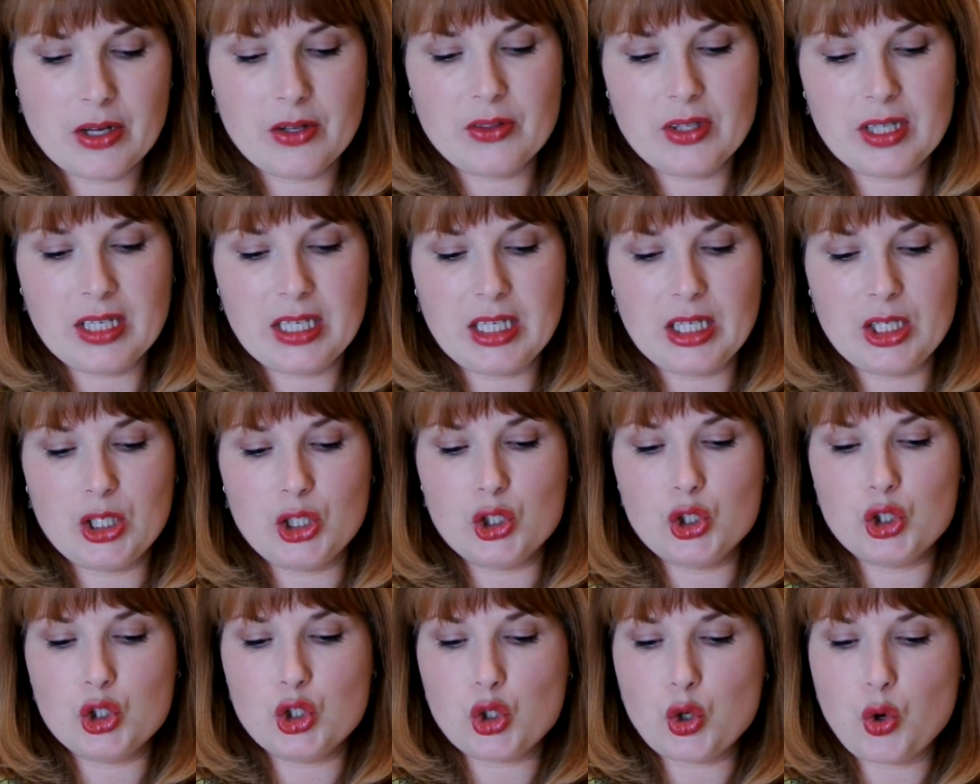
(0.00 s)

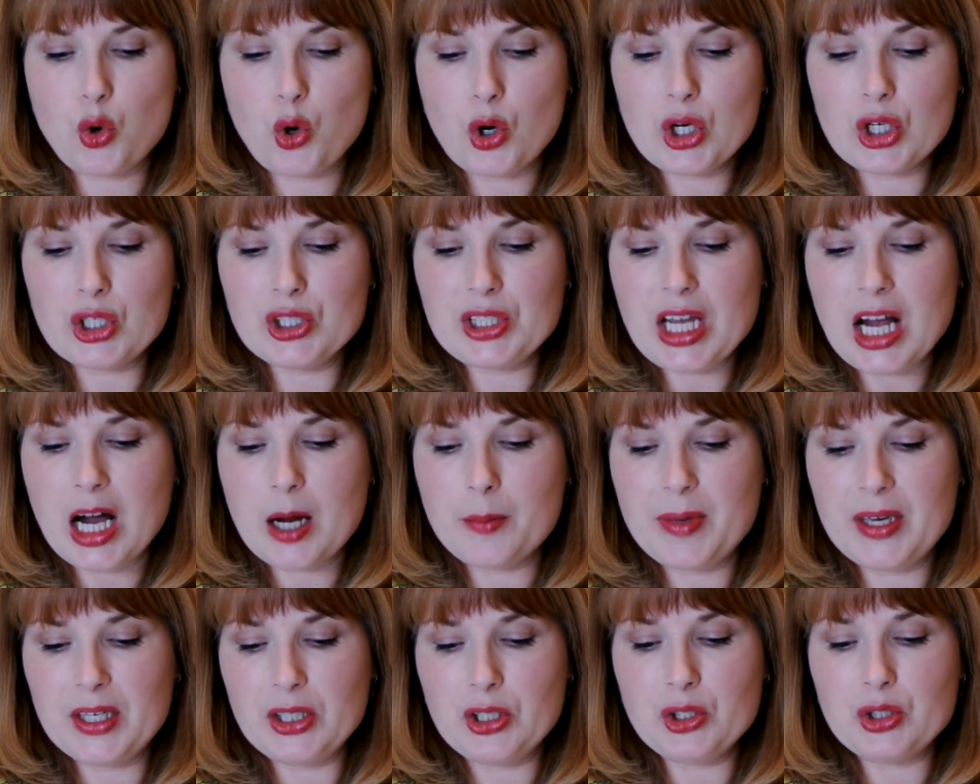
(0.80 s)
The George
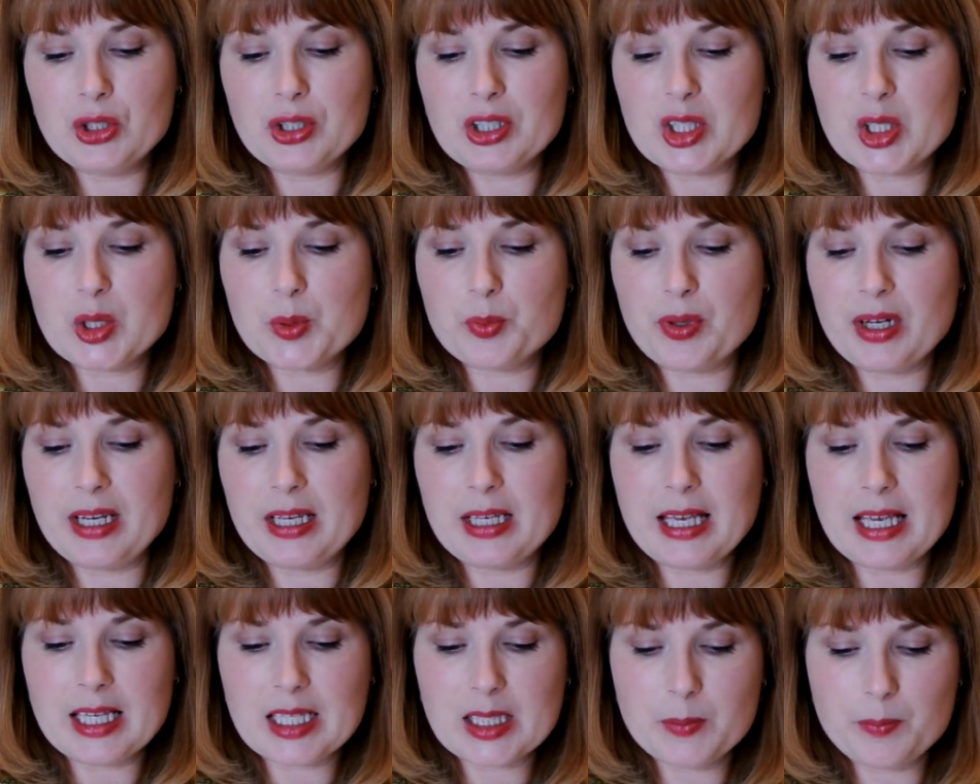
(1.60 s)
I'll Make You Look
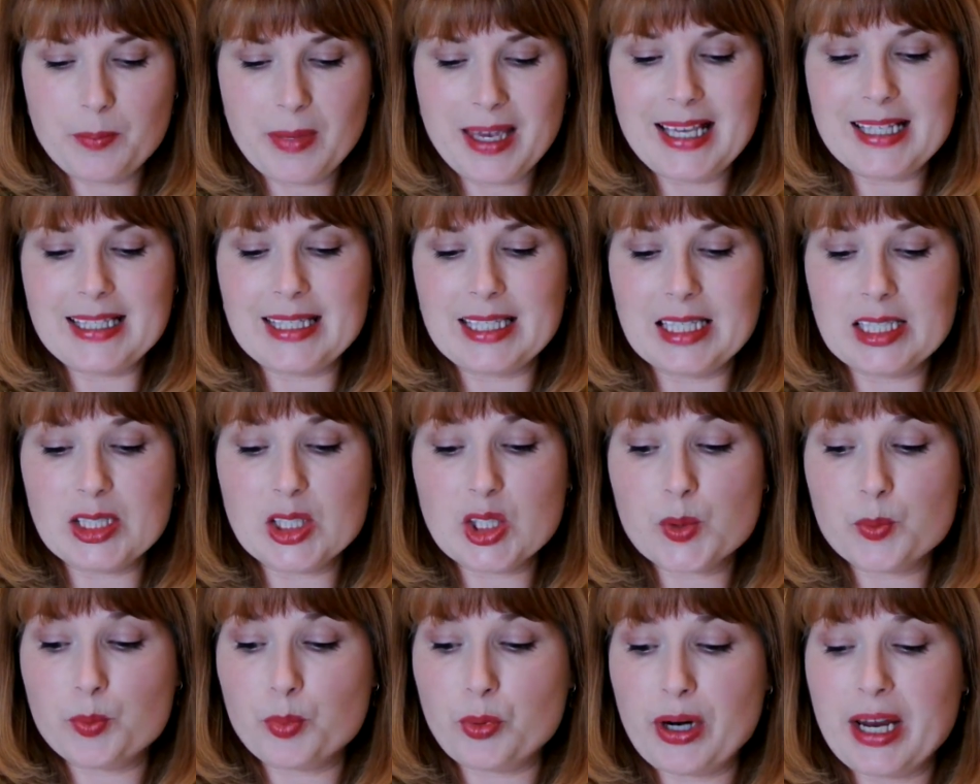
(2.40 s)
spray, Amazing
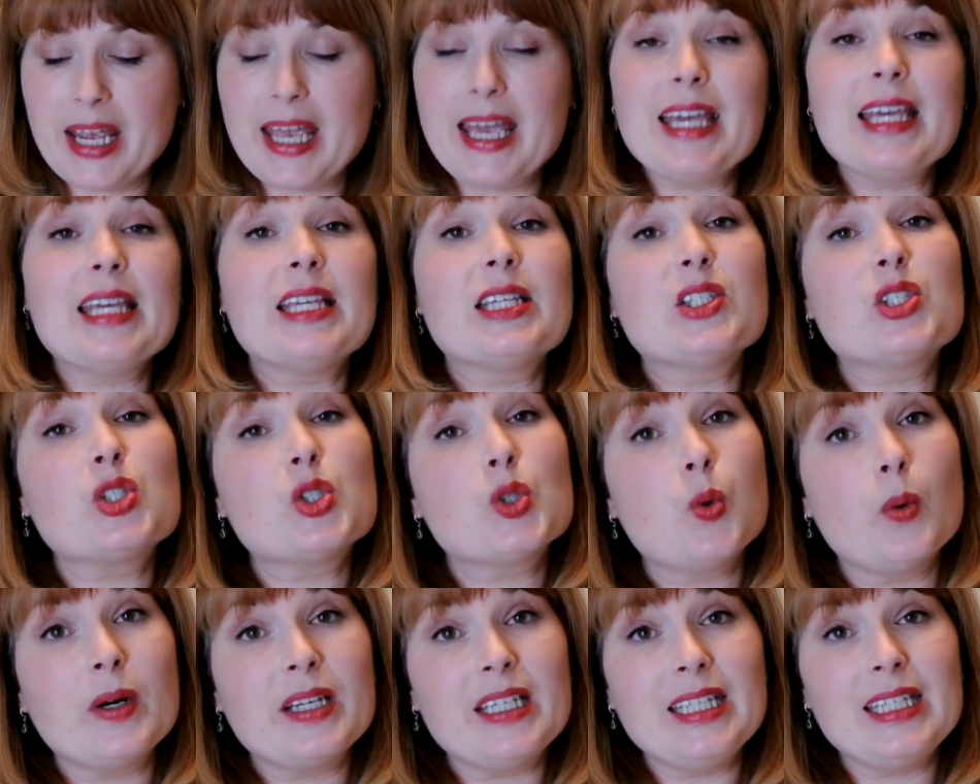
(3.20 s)
spray is
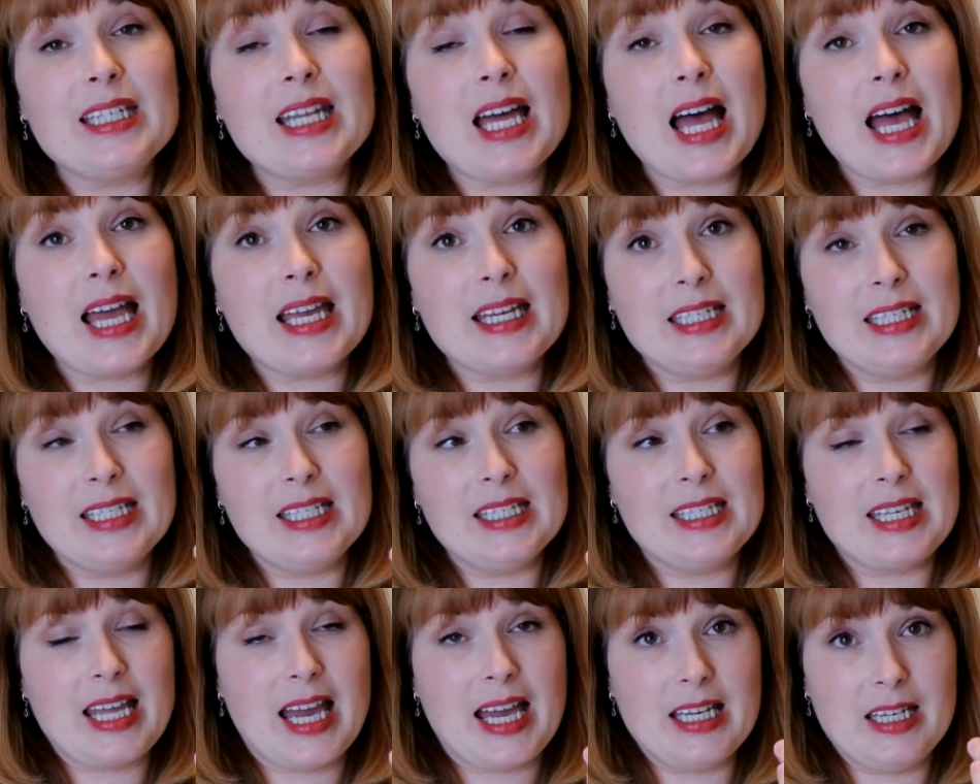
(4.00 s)
twenty-nine
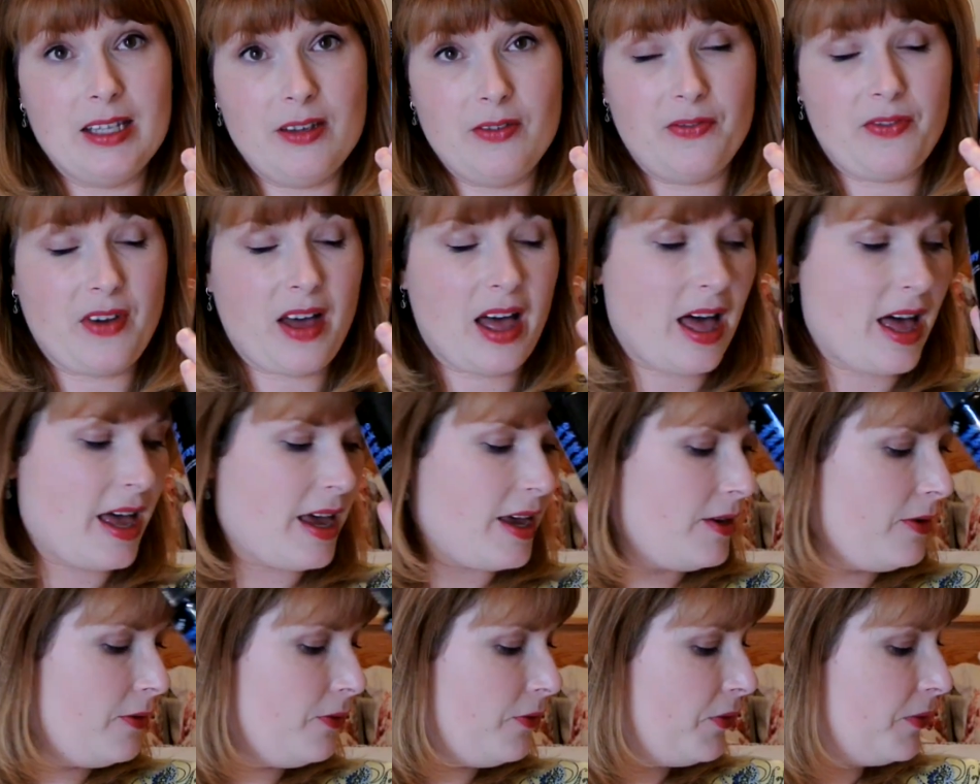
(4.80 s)

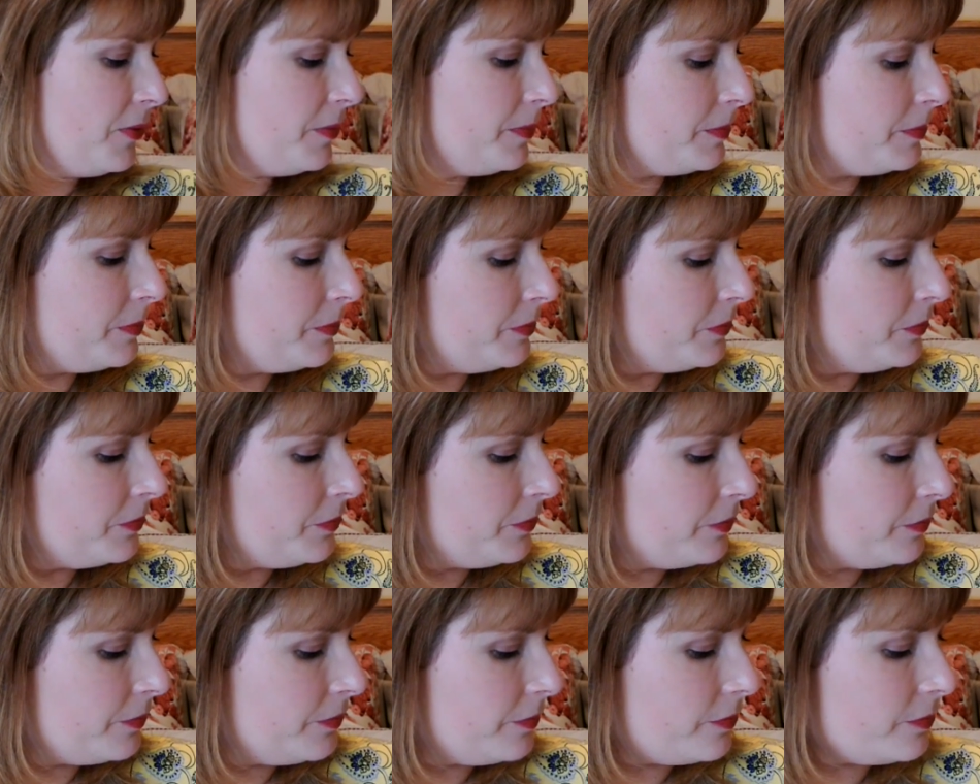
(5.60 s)
ninety-five.
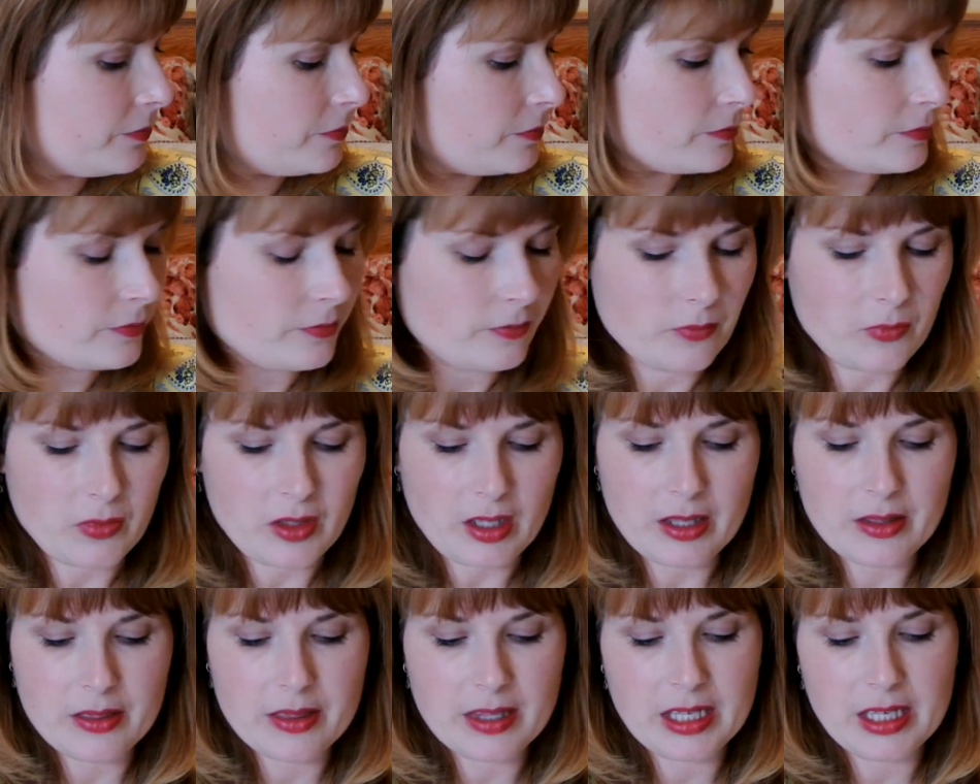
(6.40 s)

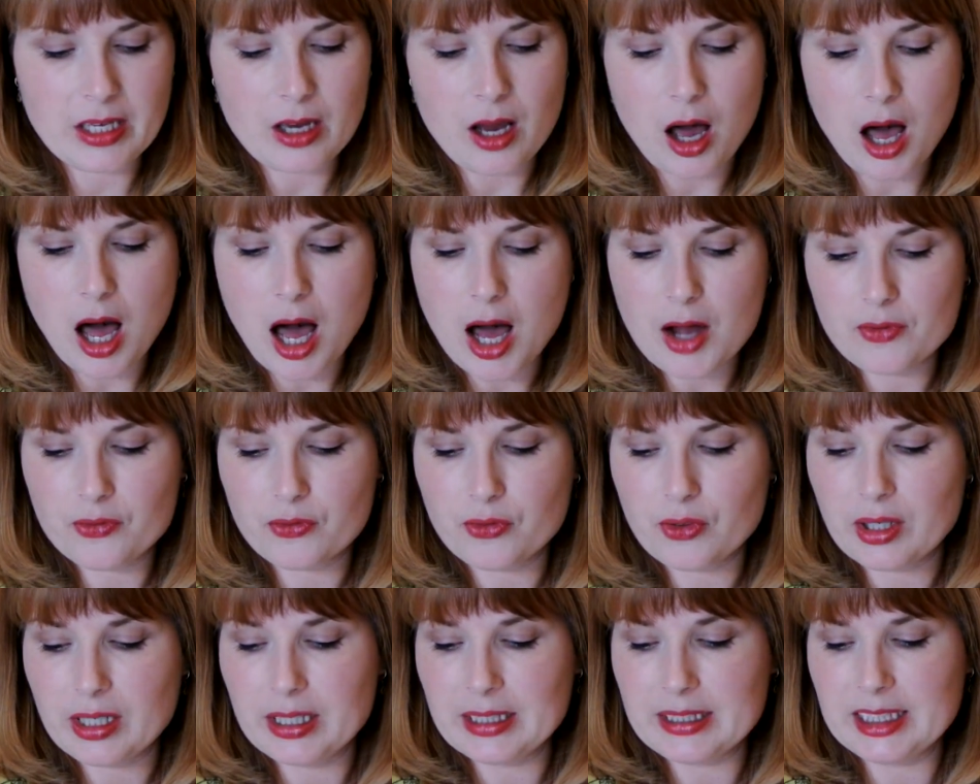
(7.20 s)
The
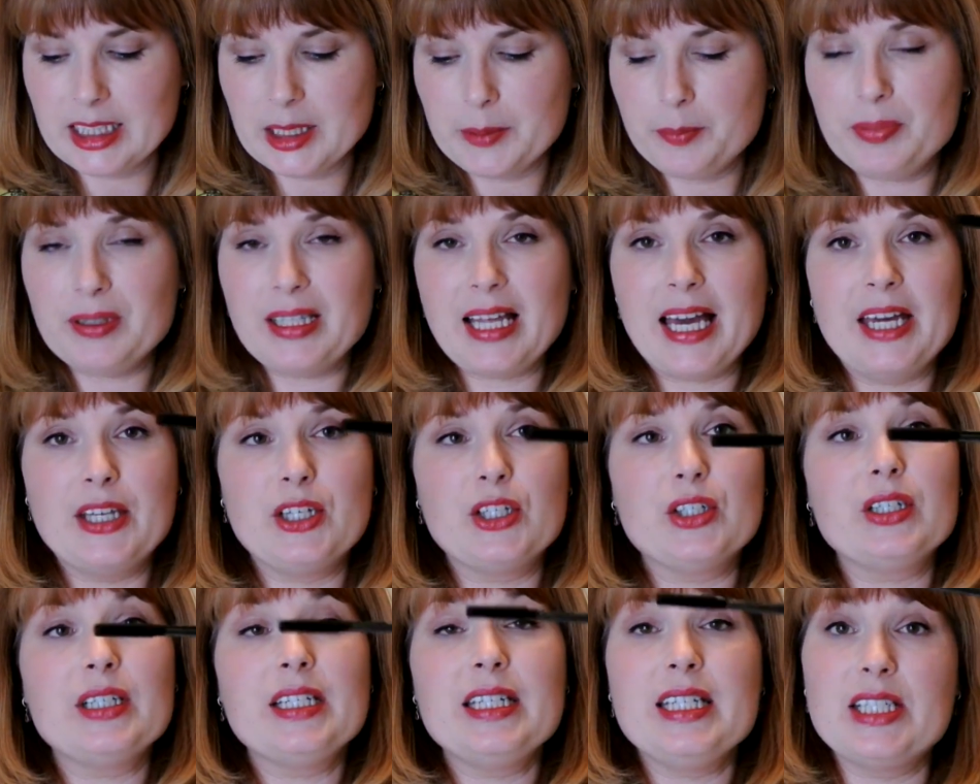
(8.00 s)
Ofra lip
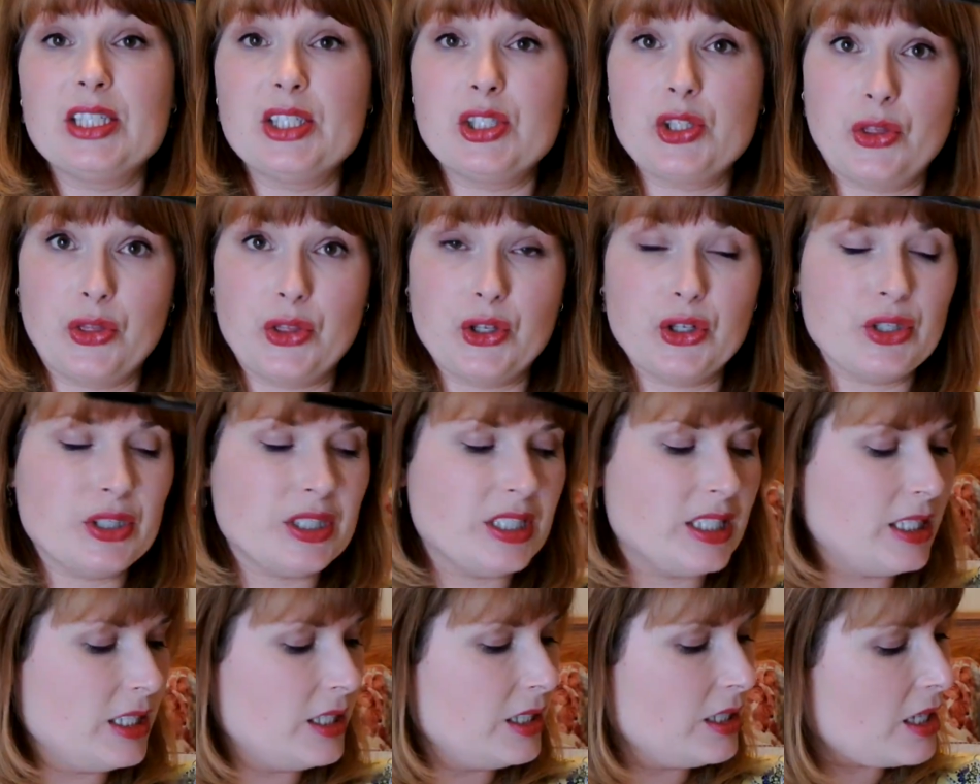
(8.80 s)
liner is
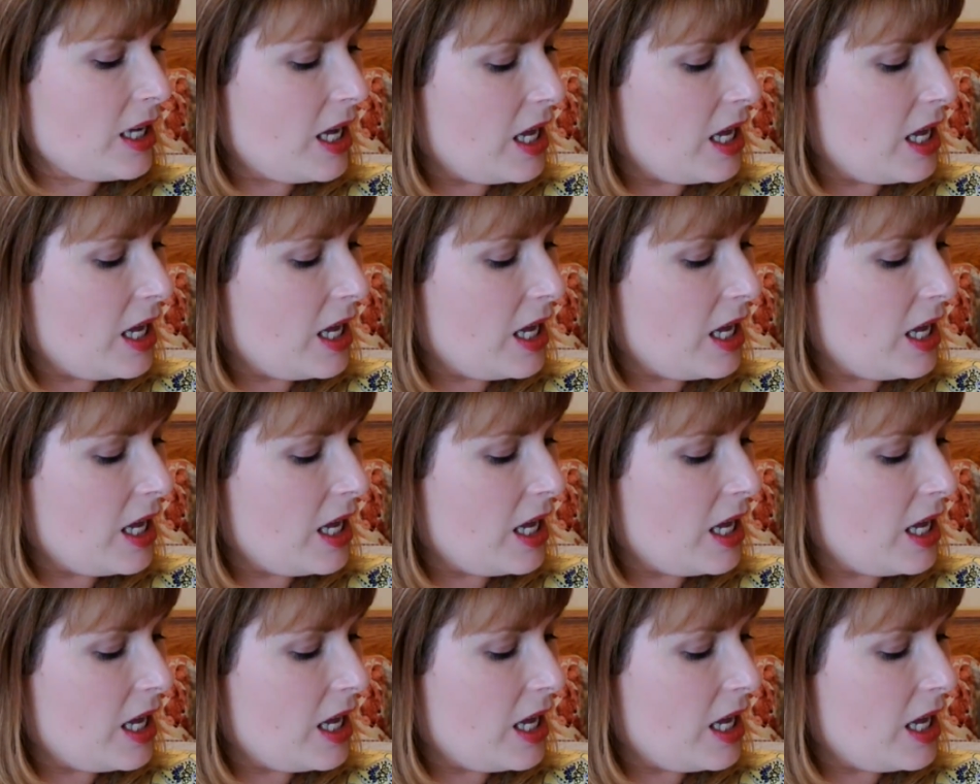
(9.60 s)
thirteen